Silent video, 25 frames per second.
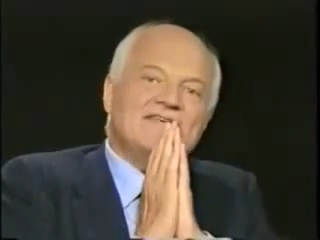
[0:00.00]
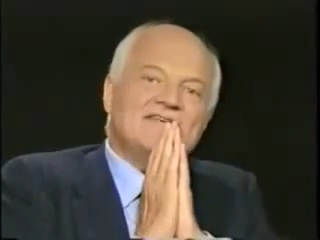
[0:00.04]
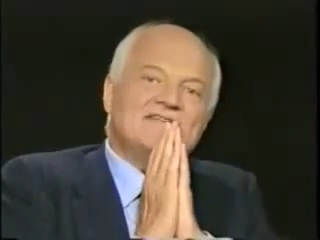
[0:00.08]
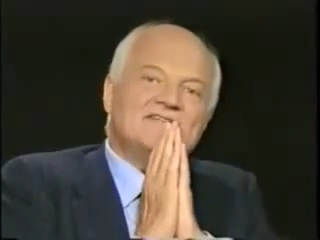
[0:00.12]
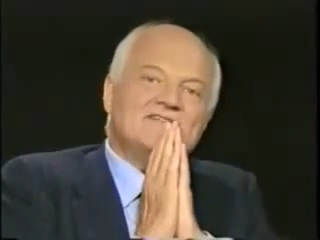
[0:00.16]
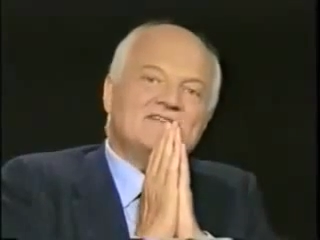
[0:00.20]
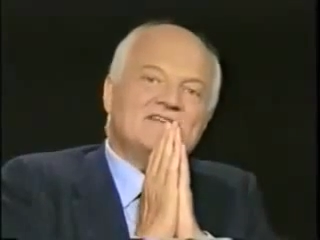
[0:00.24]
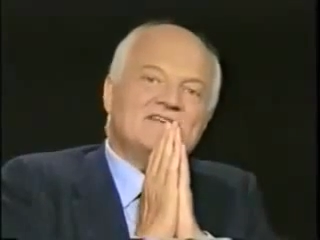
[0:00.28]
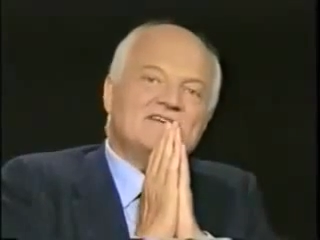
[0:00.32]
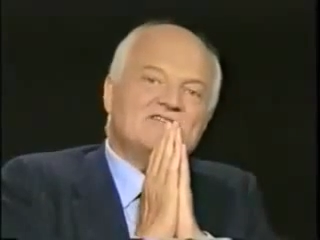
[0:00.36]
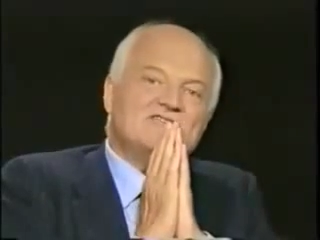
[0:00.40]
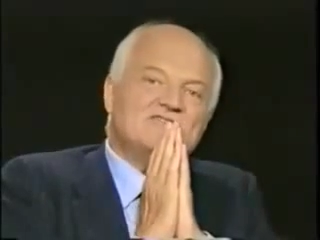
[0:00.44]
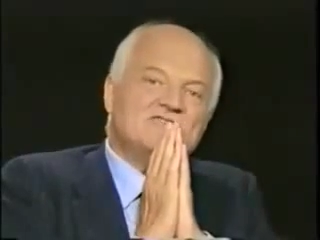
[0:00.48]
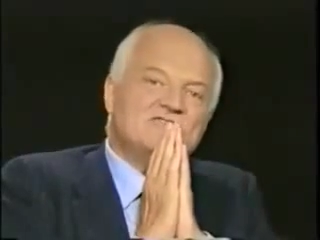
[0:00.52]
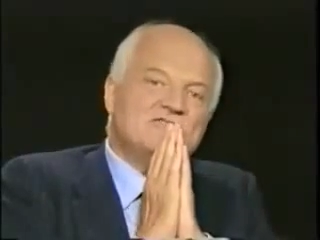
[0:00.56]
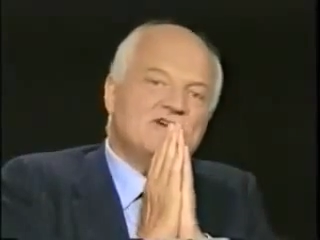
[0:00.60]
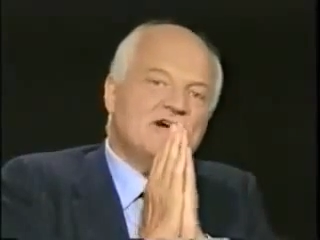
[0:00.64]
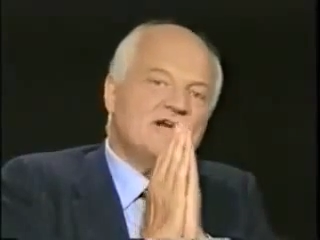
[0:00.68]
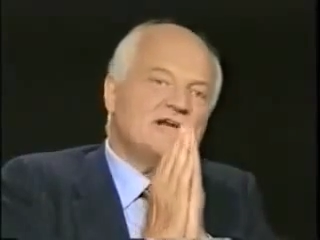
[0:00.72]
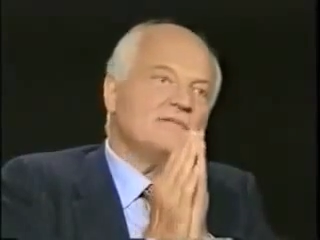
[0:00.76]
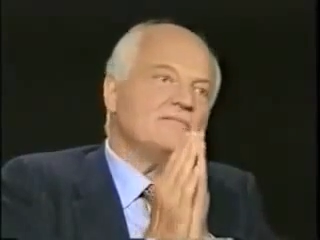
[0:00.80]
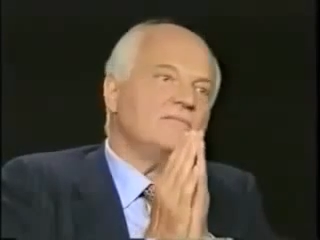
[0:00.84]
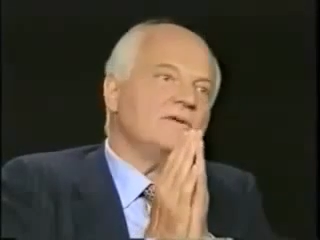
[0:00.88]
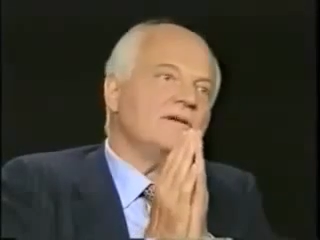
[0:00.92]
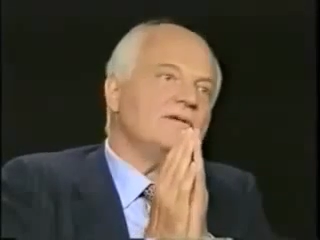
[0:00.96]
there's an
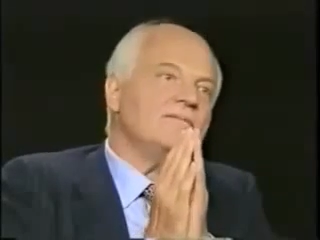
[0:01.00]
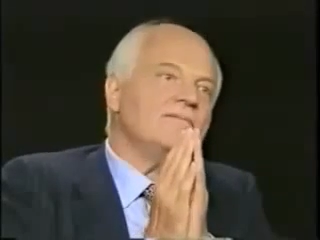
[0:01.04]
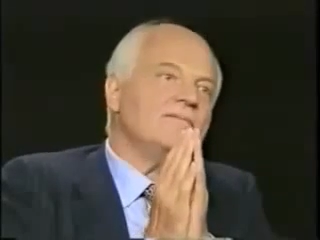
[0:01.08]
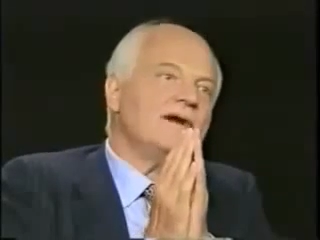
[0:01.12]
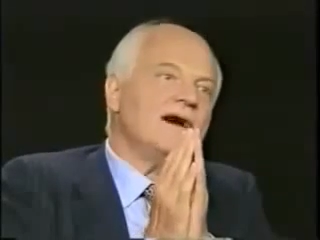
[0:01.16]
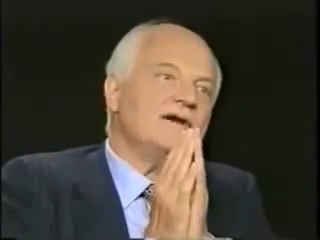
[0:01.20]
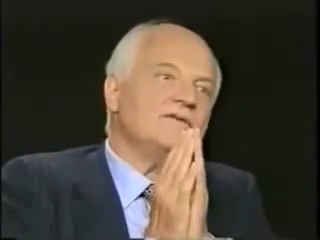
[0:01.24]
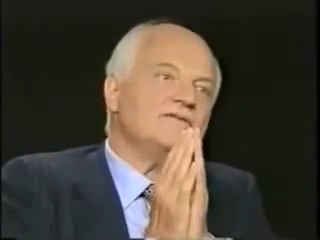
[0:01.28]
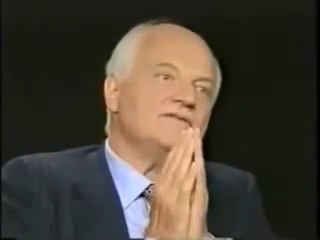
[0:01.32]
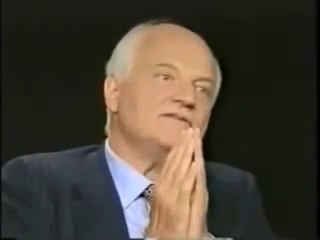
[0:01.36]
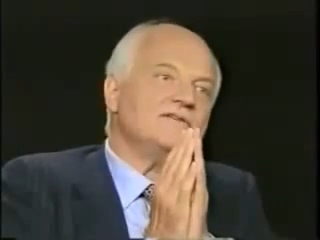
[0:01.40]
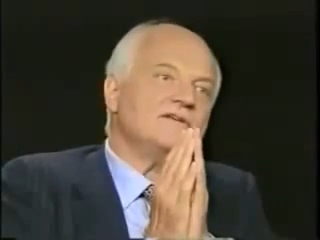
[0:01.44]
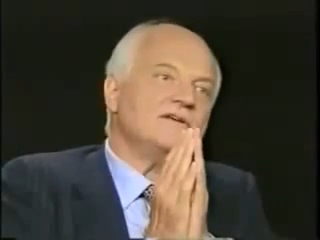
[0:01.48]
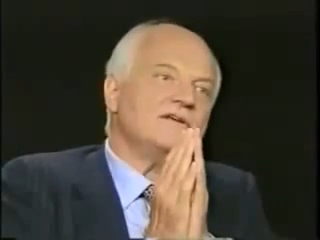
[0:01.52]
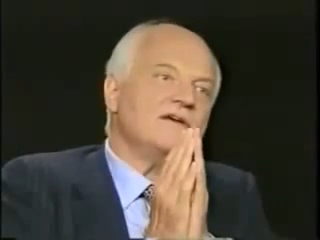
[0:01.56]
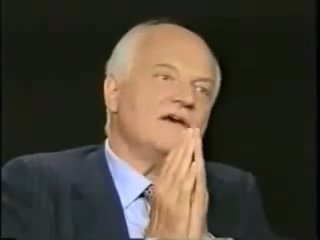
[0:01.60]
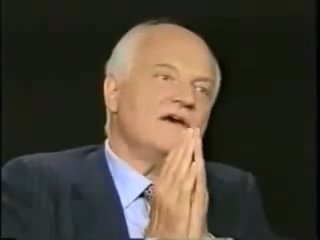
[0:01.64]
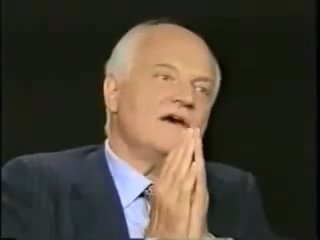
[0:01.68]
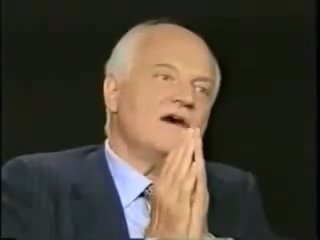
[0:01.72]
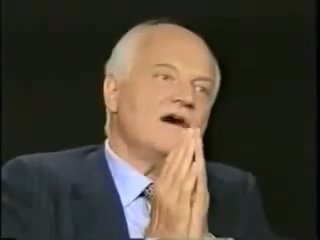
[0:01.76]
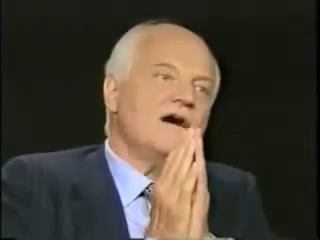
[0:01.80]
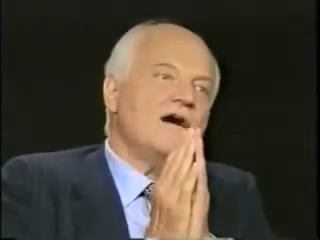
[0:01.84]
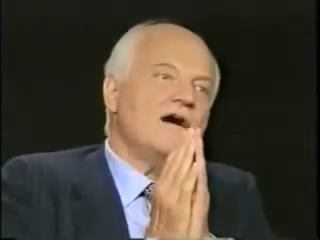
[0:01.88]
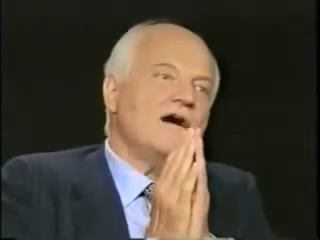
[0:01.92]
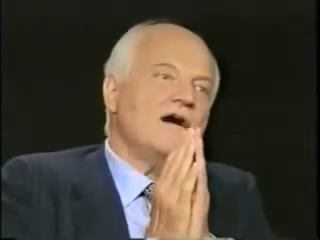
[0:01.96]
incredible amount
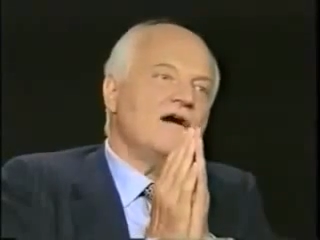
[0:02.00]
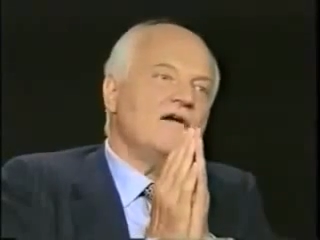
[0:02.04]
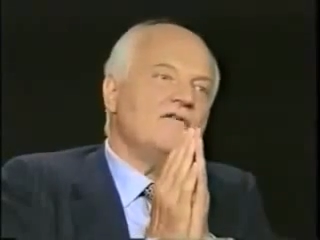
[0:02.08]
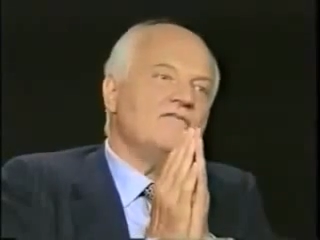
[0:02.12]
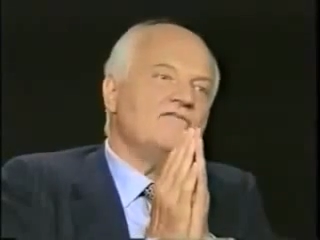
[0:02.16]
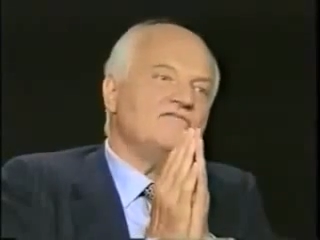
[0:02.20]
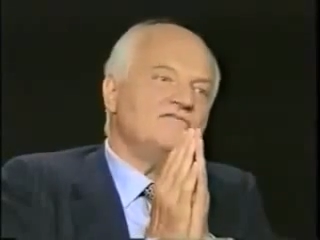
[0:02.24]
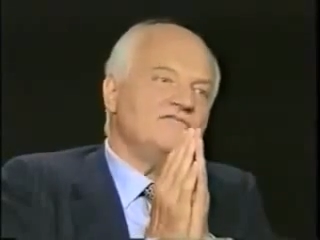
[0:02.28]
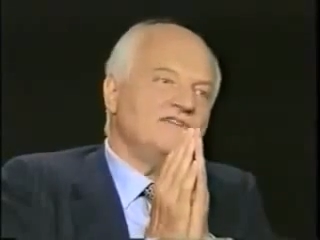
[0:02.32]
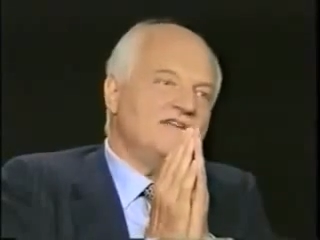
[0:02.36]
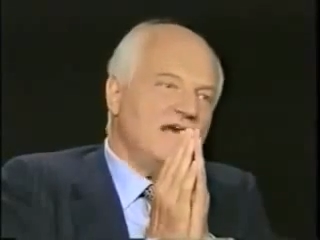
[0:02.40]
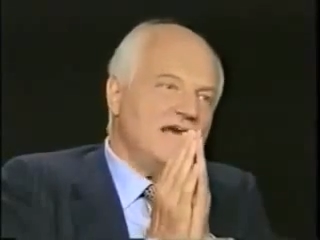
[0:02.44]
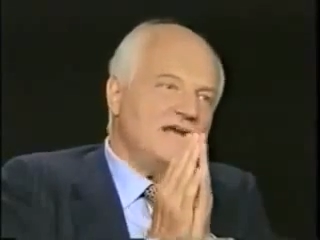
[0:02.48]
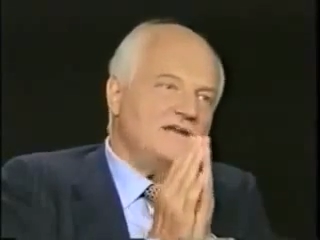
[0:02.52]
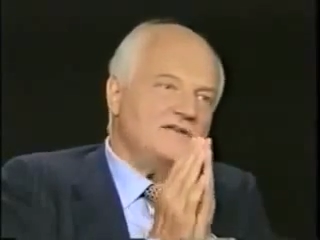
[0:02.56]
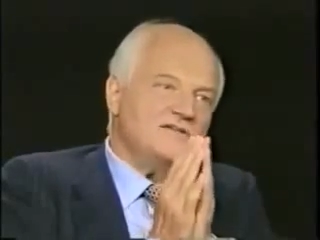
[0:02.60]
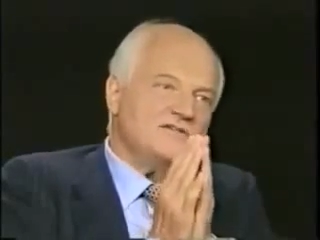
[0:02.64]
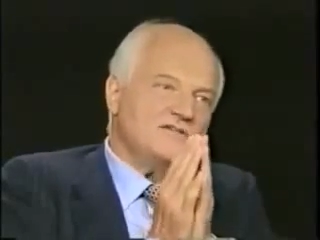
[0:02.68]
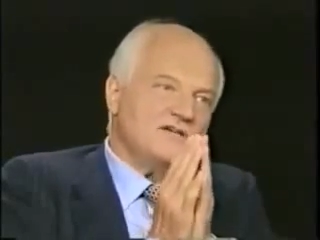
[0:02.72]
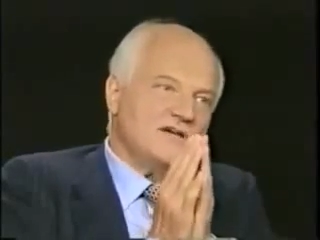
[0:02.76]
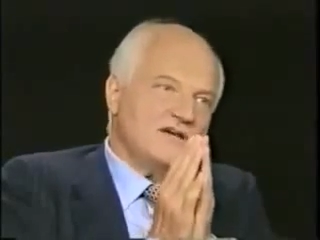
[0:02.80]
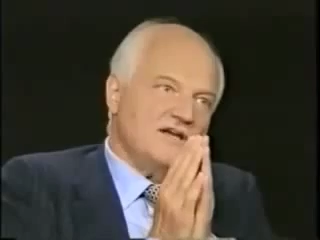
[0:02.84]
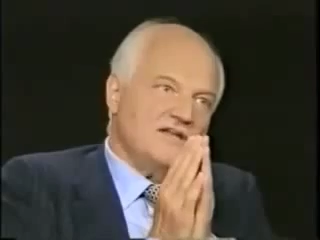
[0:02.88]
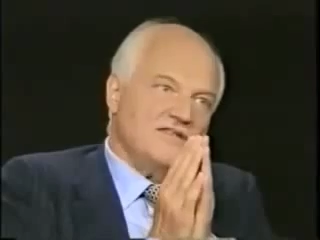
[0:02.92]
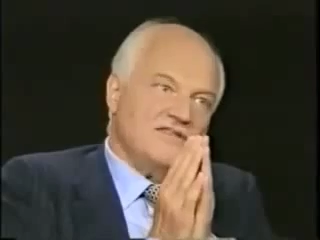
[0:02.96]
of
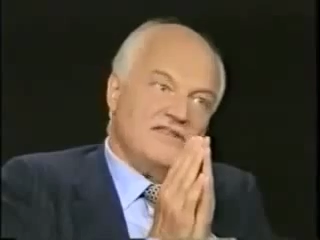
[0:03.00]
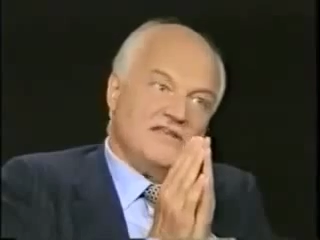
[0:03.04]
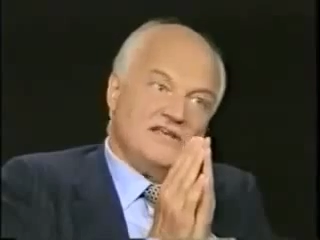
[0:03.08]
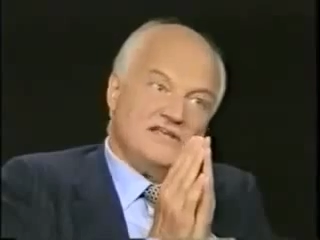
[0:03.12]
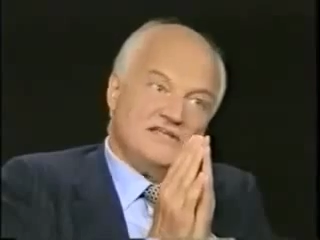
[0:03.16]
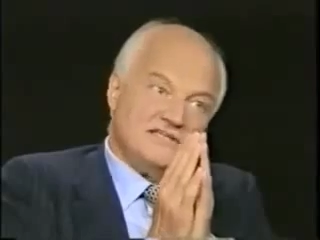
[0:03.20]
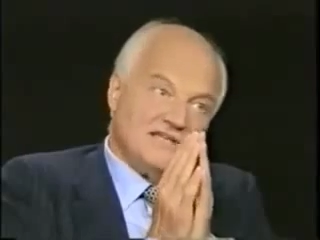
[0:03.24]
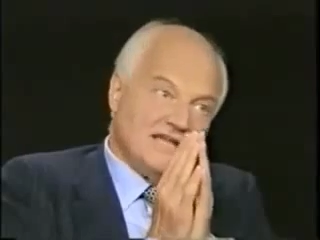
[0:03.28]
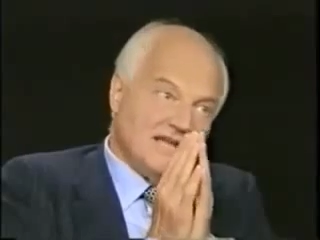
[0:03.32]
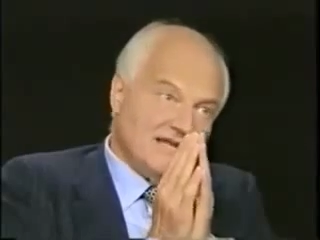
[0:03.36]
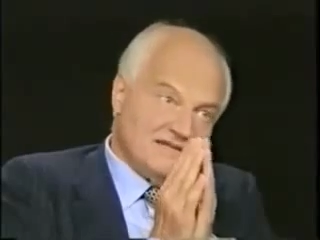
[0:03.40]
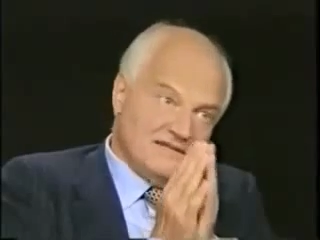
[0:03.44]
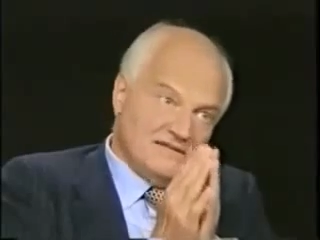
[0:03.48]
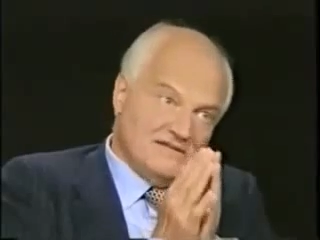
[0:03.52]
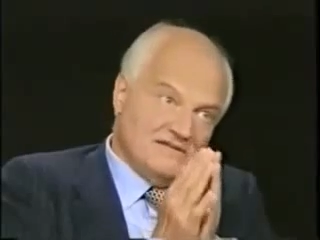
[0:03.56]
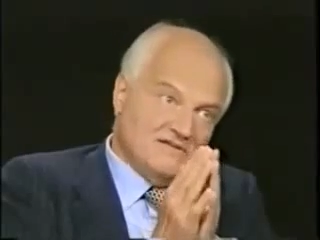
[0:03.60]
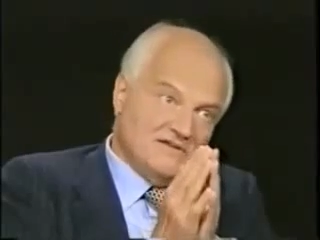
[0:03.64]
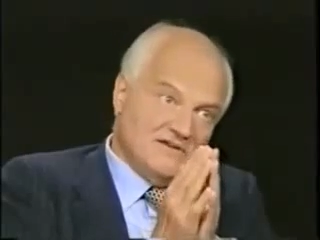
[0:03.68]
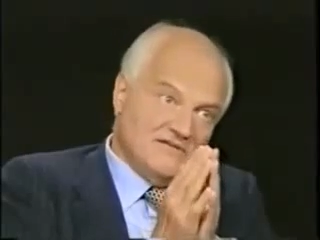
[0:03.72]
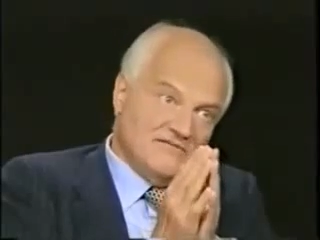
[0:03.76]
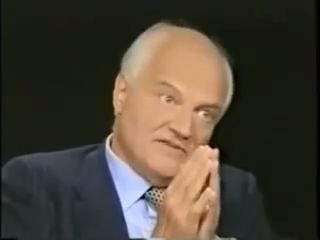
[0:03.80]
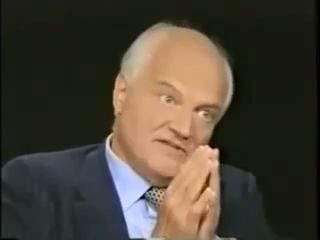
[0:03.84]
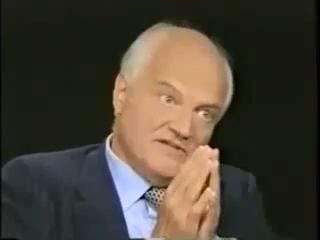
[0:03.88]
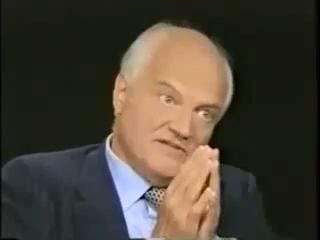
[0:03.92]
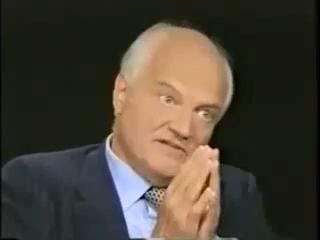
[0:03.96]
danger in things like the
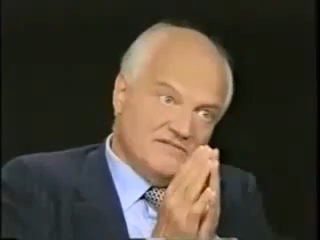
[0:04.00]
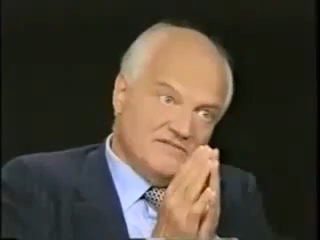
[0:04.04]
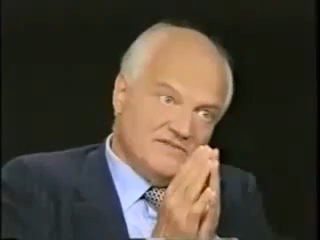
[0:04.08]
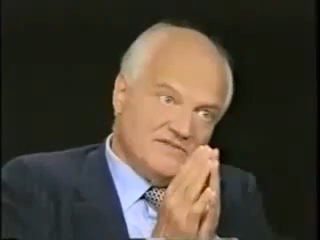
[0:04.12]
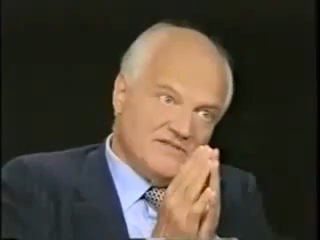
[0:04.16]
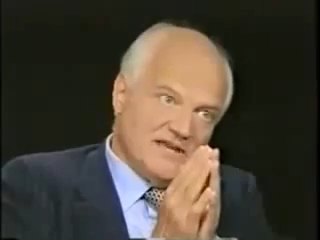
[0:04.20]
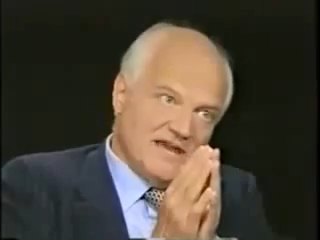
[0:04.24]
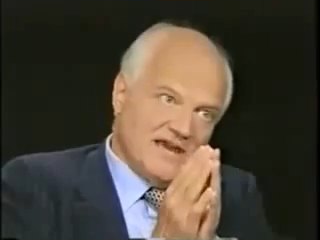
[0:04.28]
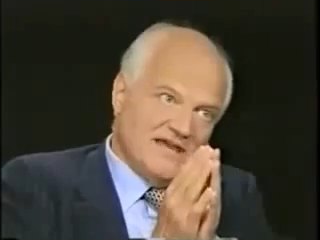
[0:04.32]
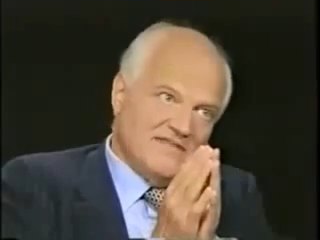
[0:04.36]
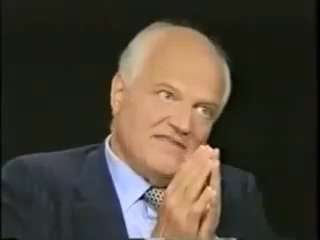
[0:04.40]
derivatives.